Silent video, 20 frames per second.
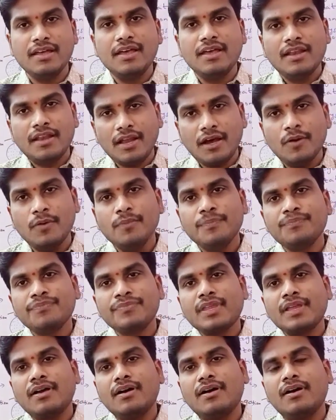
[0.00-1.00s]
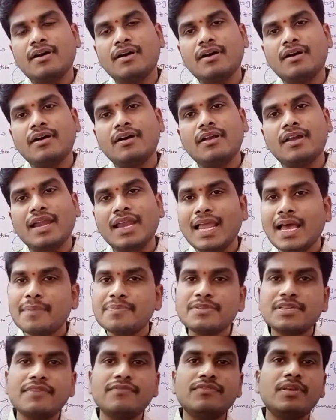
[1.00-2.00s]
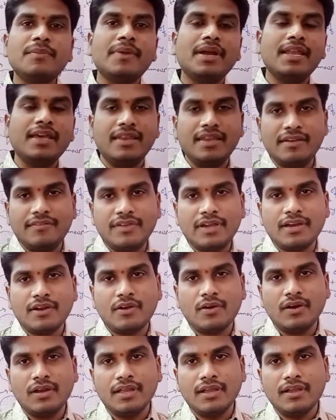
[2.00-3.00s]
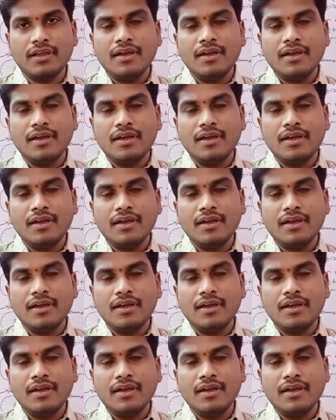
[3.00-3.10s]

Now, relapse of the malaria we are calling.